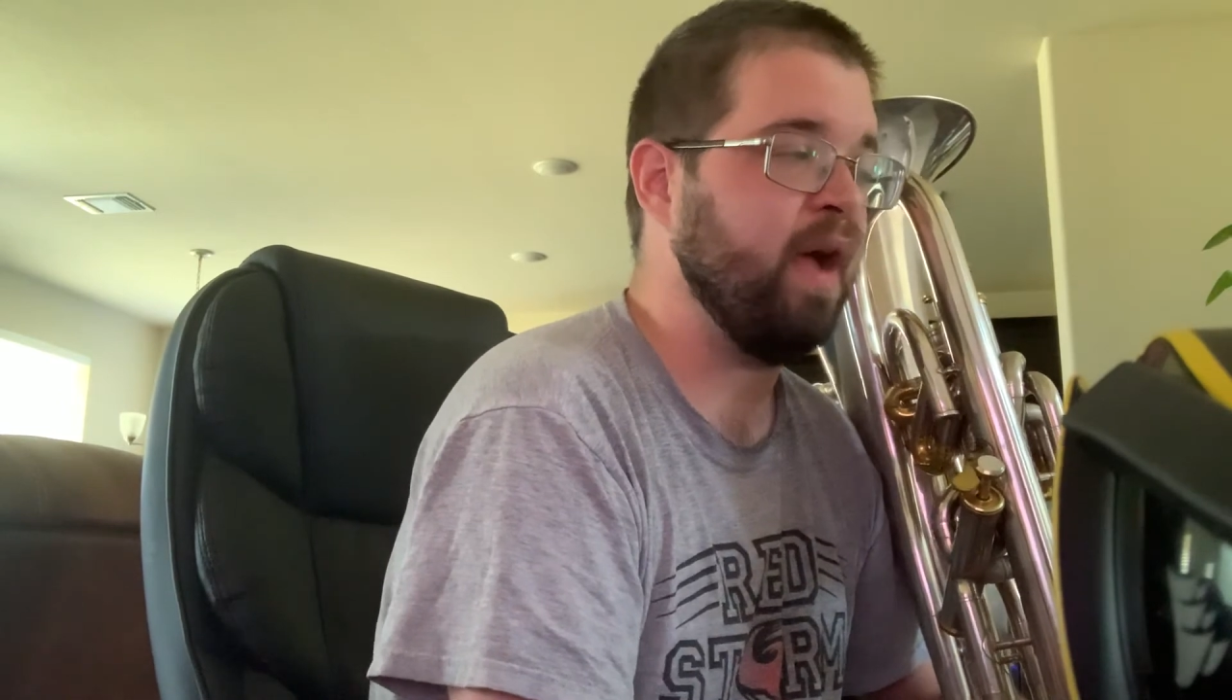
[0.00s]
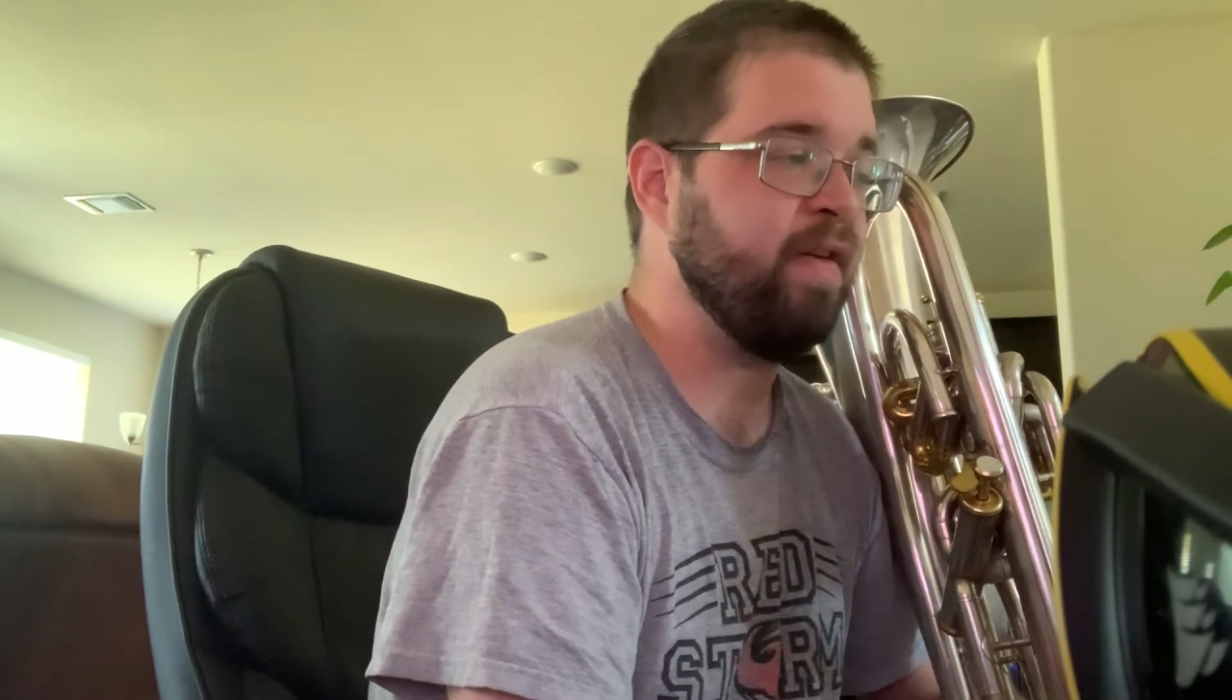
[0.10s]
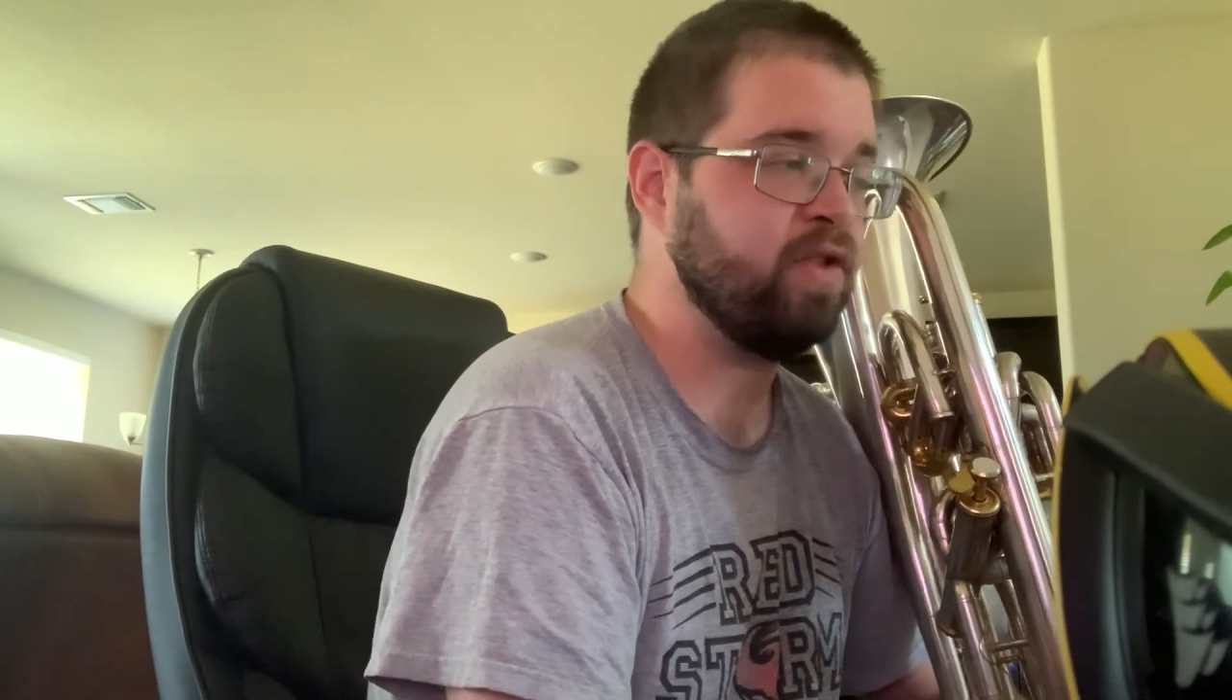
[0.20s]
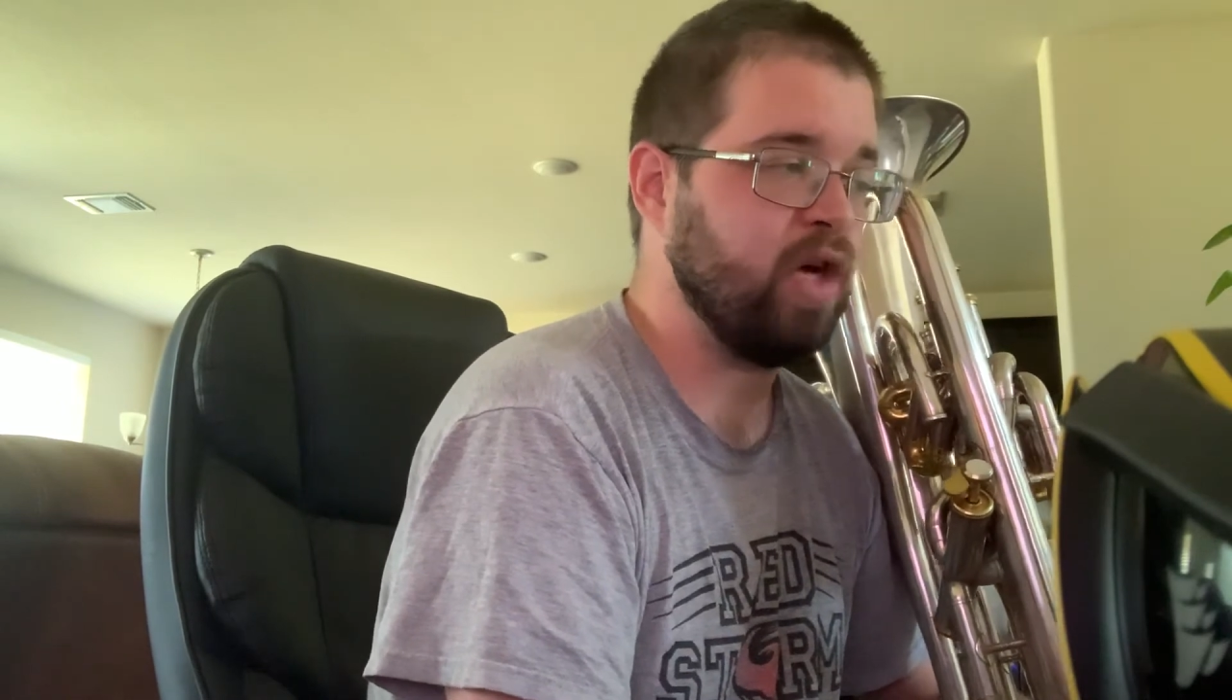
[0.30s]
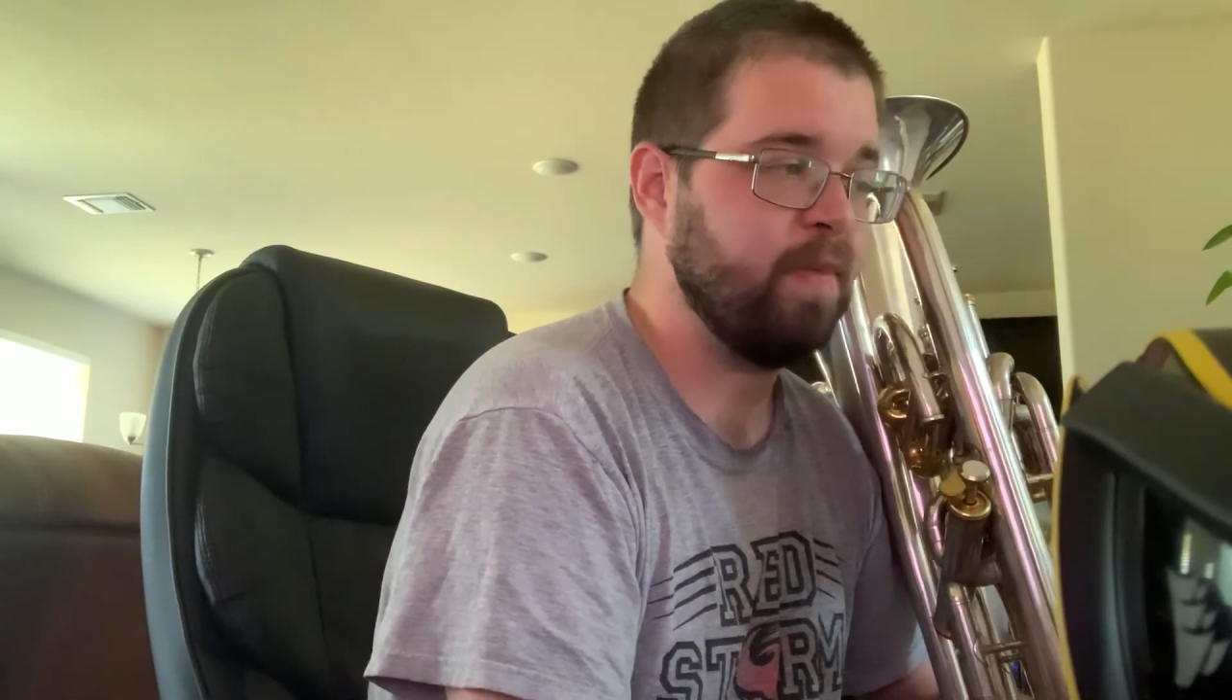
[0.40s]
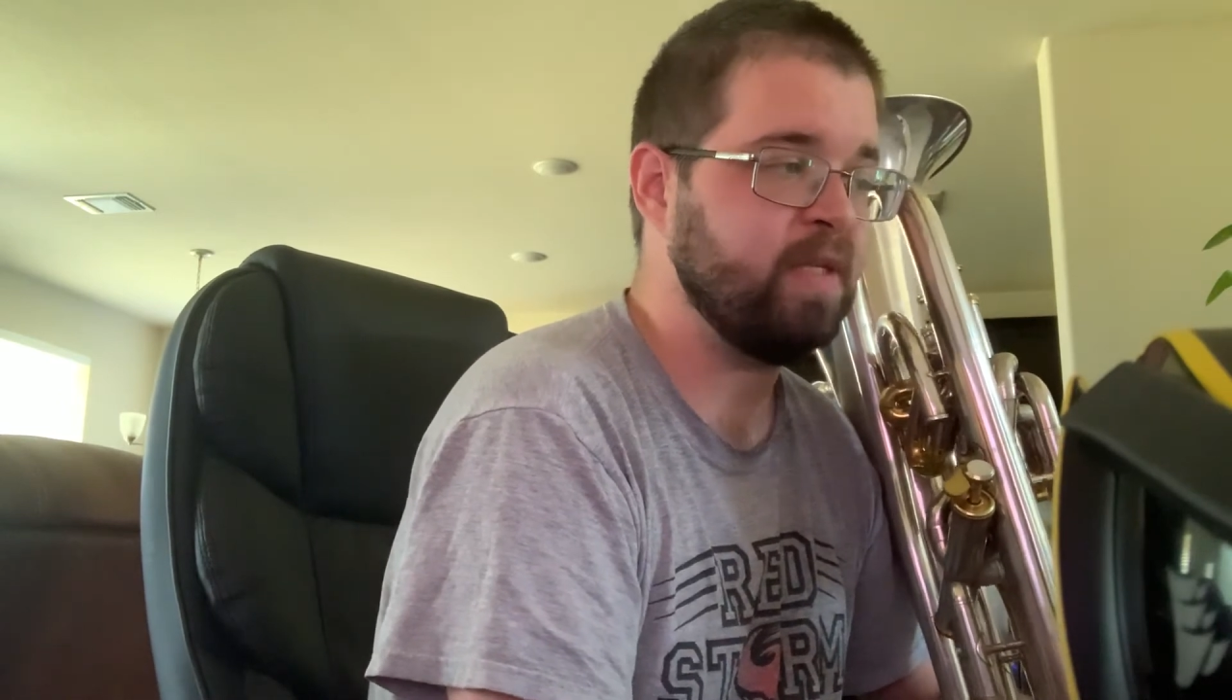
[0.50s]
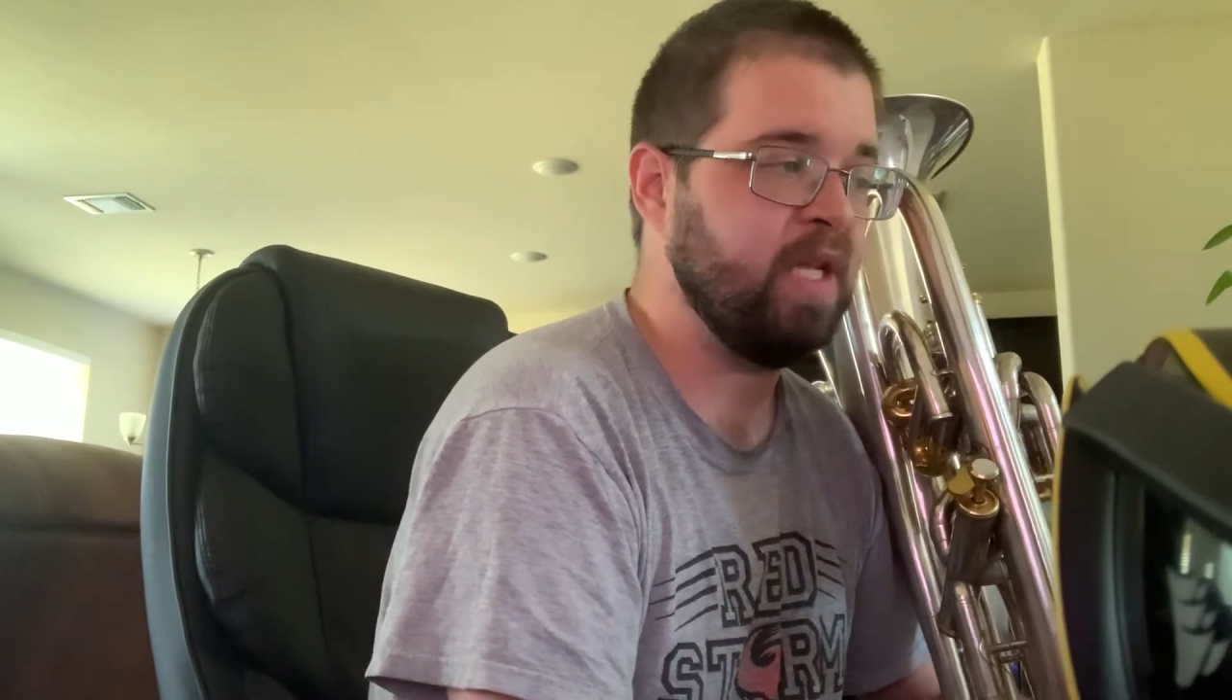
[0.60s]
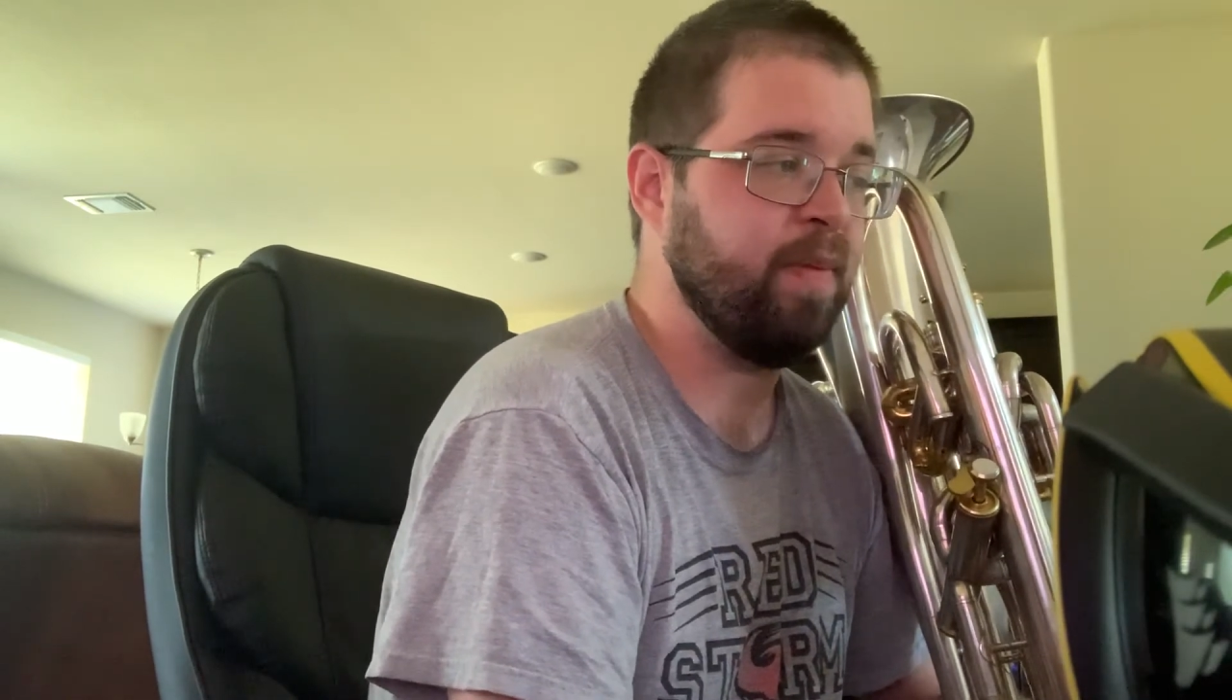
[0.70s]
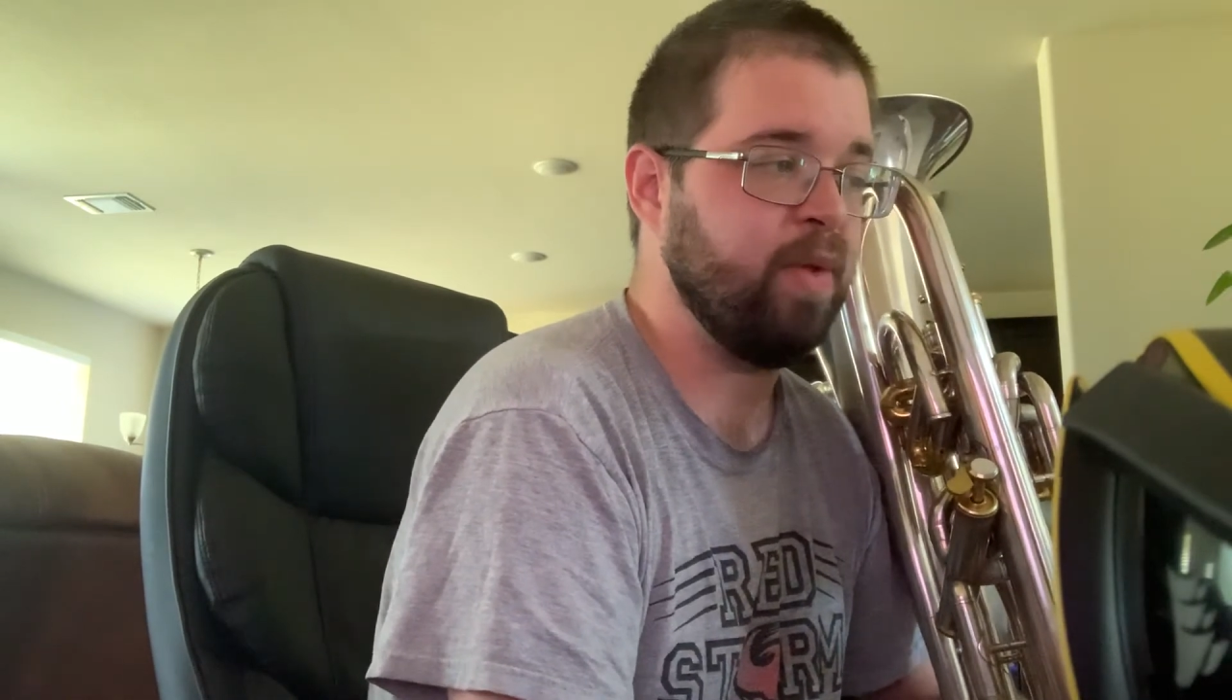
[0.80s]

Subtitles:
F sharps in there,